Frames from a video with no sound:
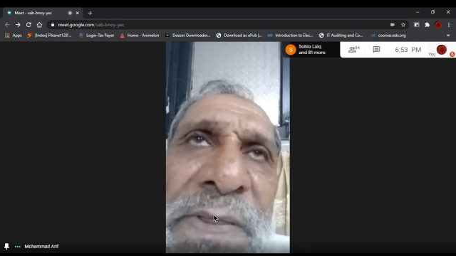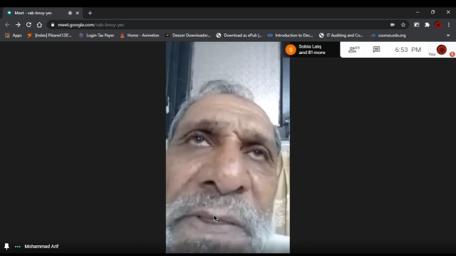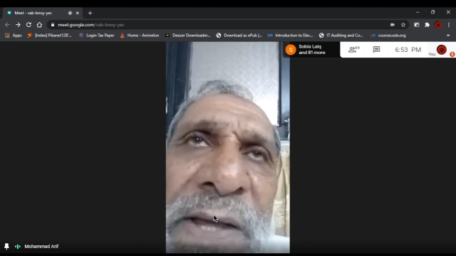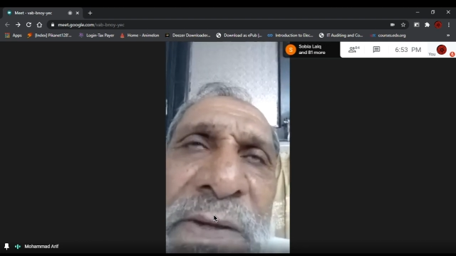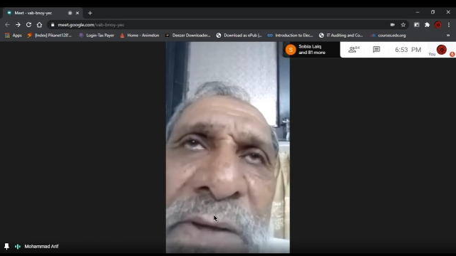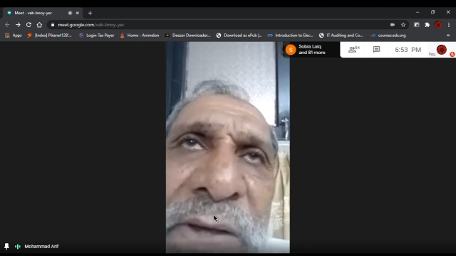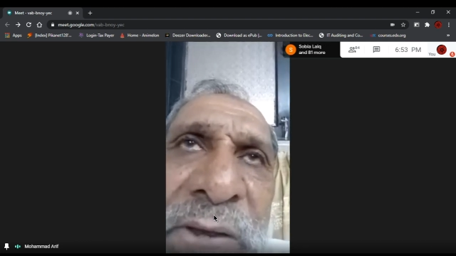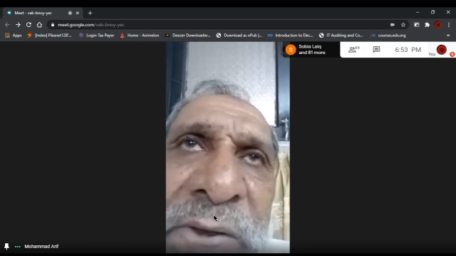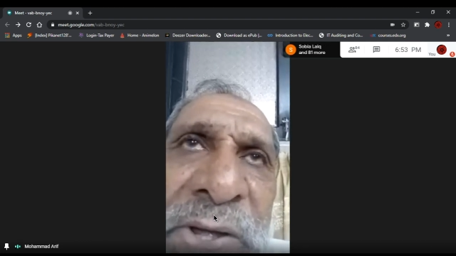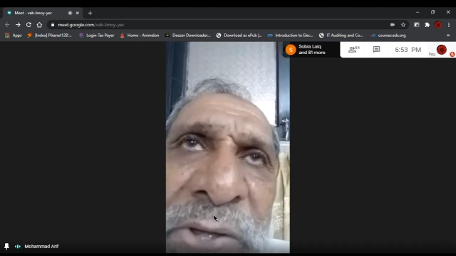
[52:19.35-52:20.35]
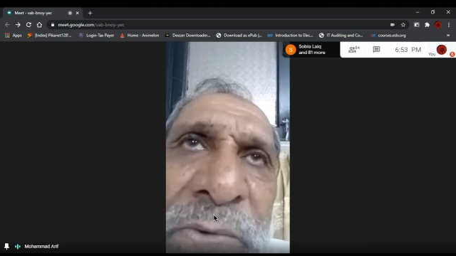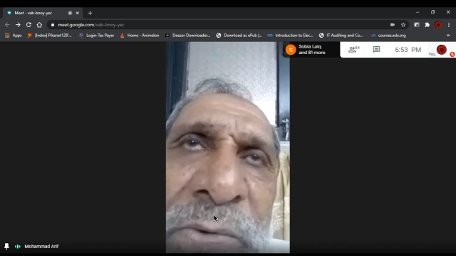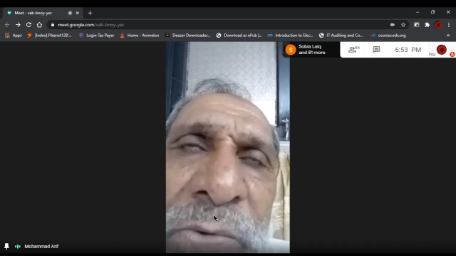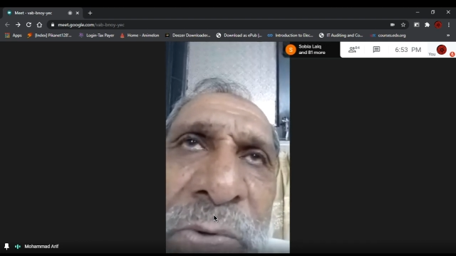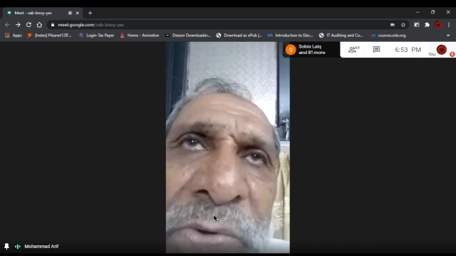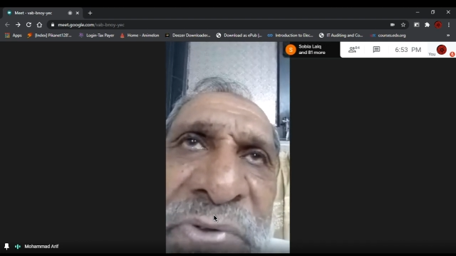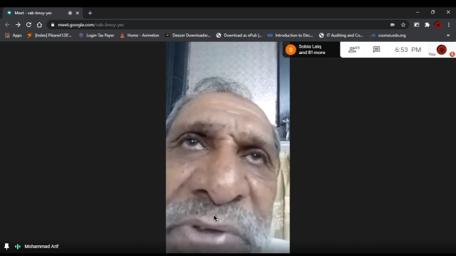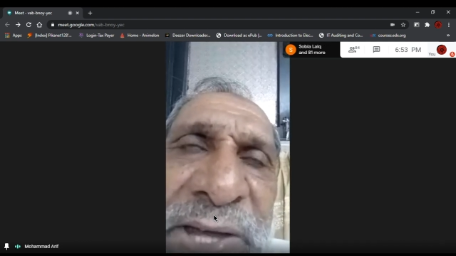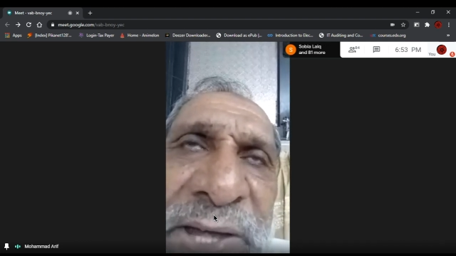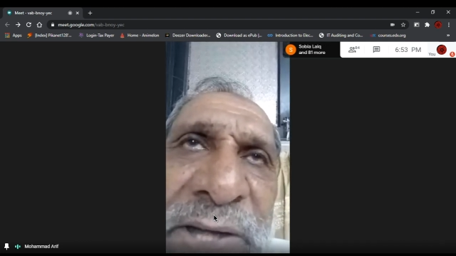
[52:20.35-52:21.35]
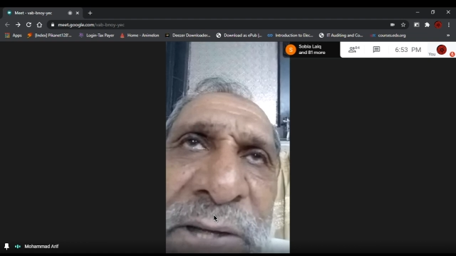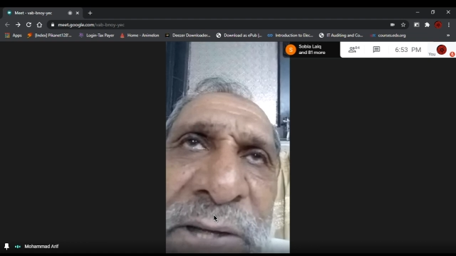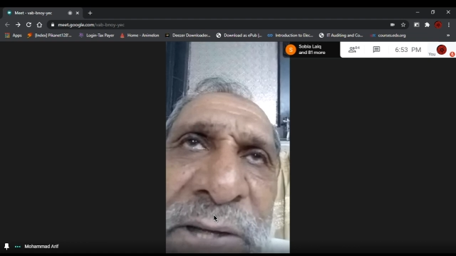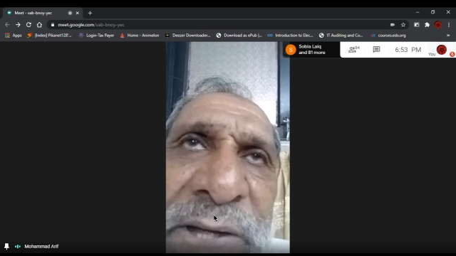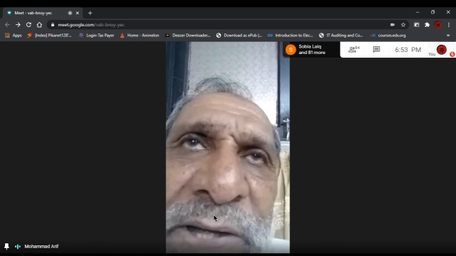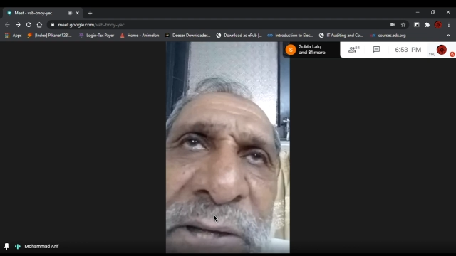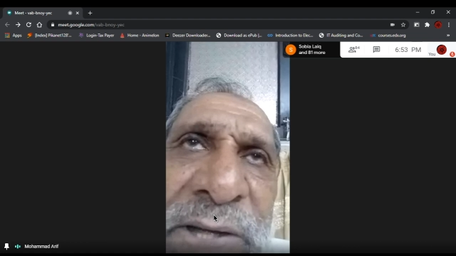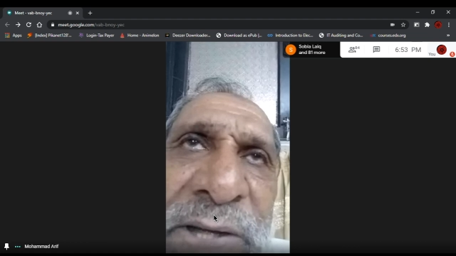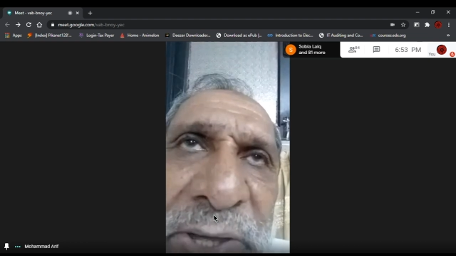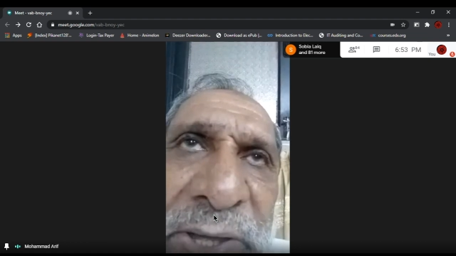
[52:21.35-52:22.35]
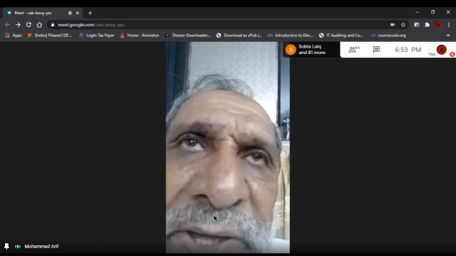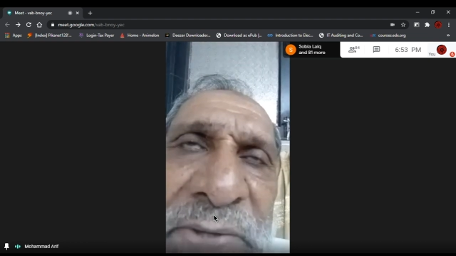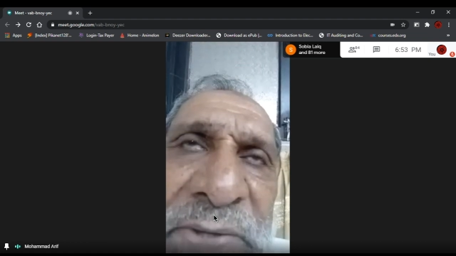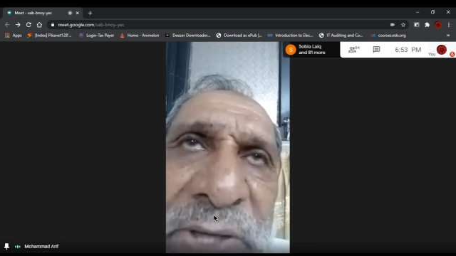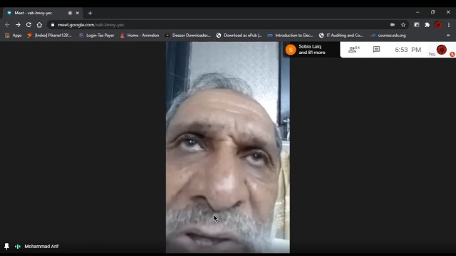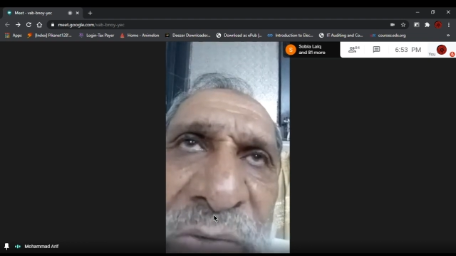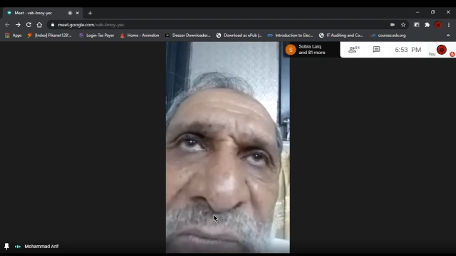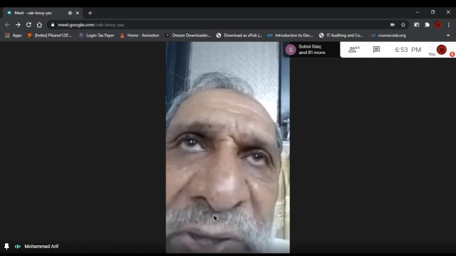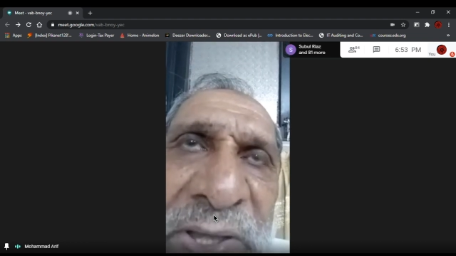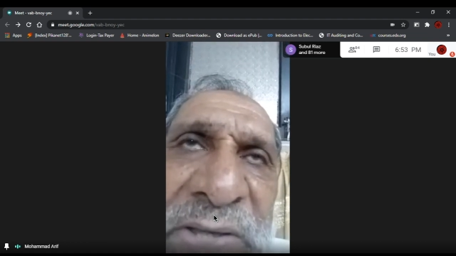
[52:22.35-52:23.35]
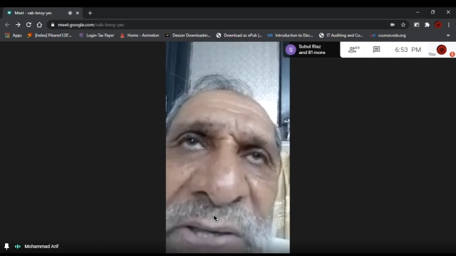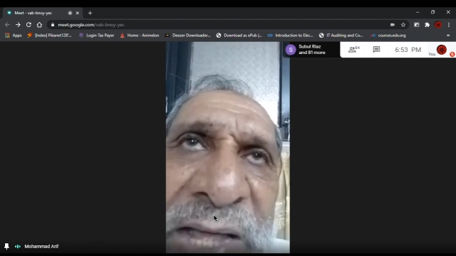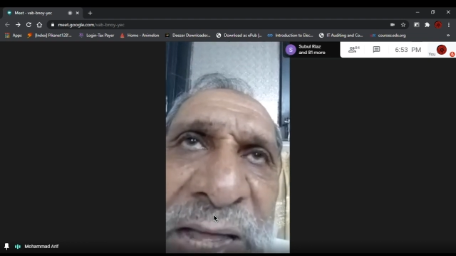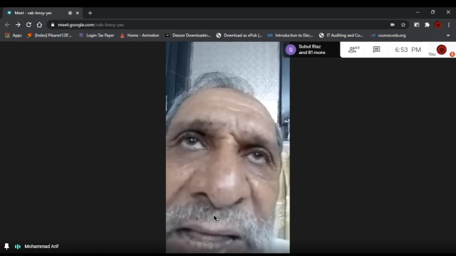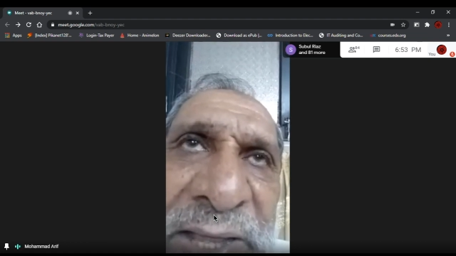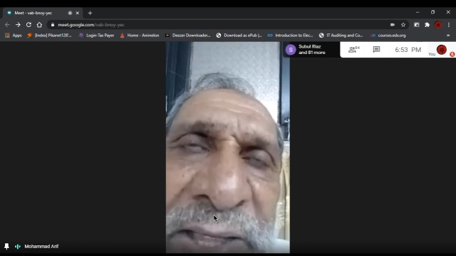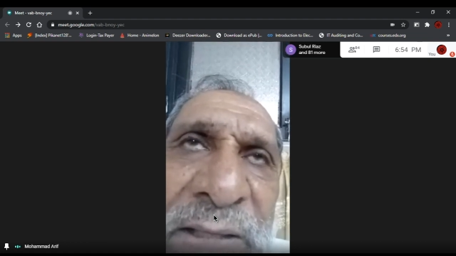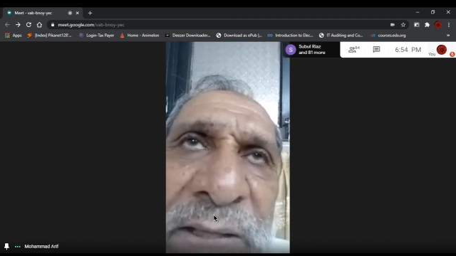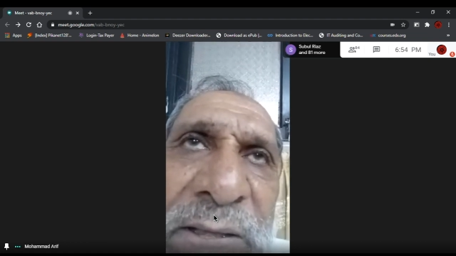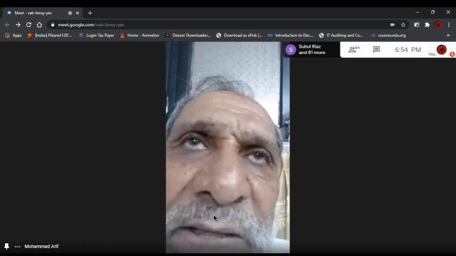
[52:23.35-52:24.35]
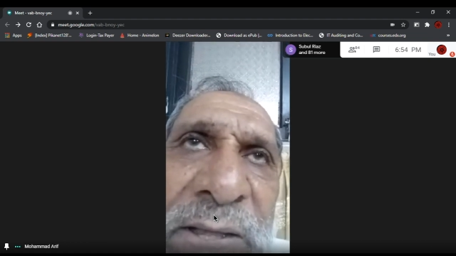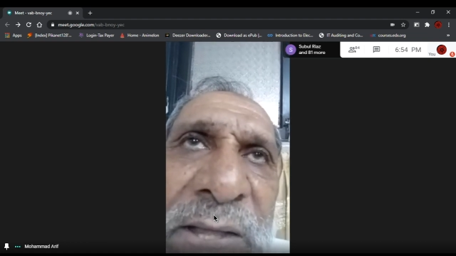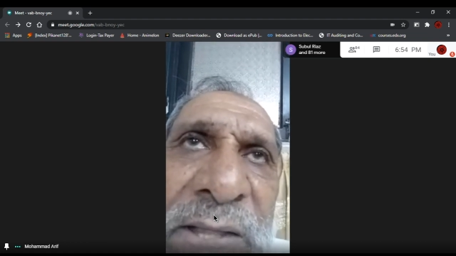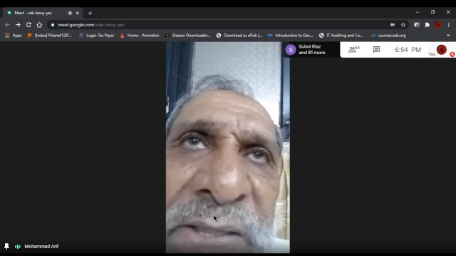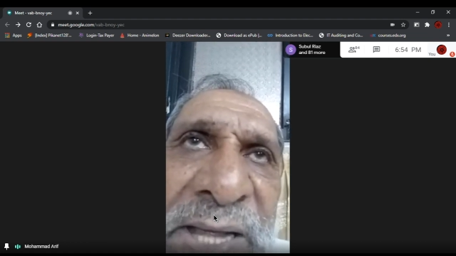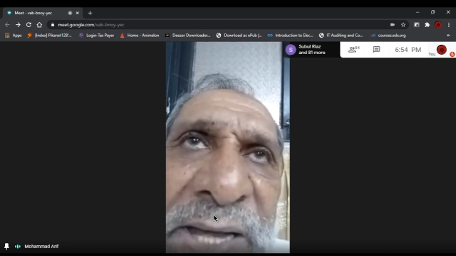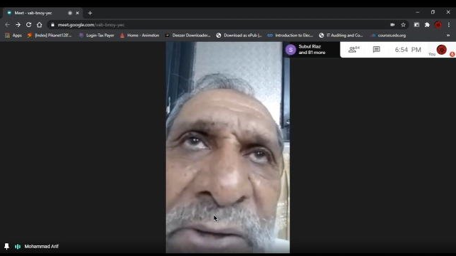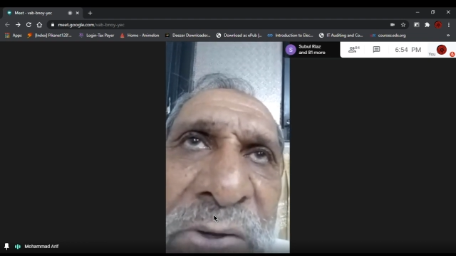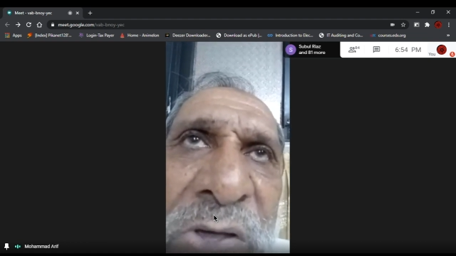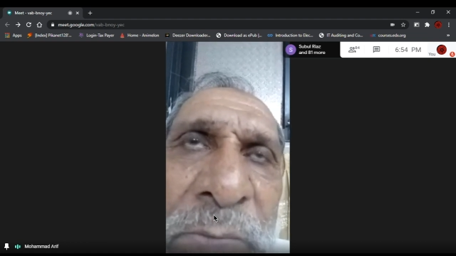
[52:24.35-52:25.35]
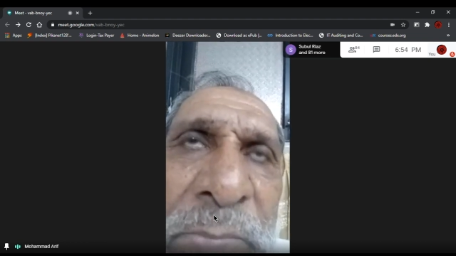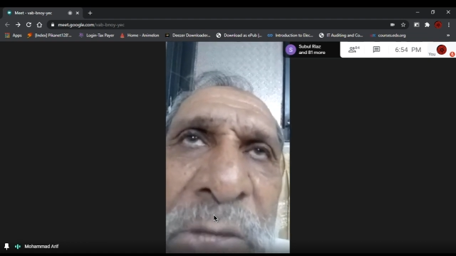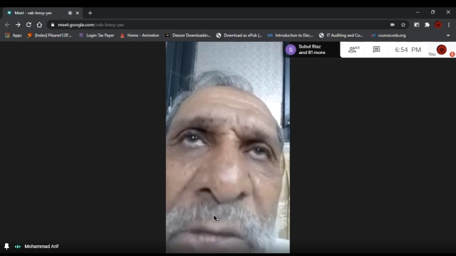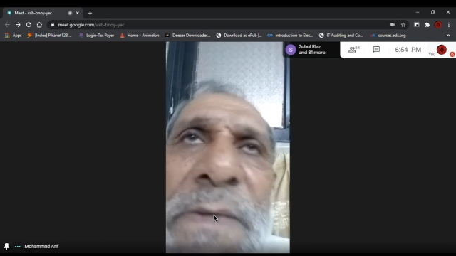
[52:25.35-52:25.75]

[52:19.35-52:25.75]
then reticulocyte count is always higher than normal.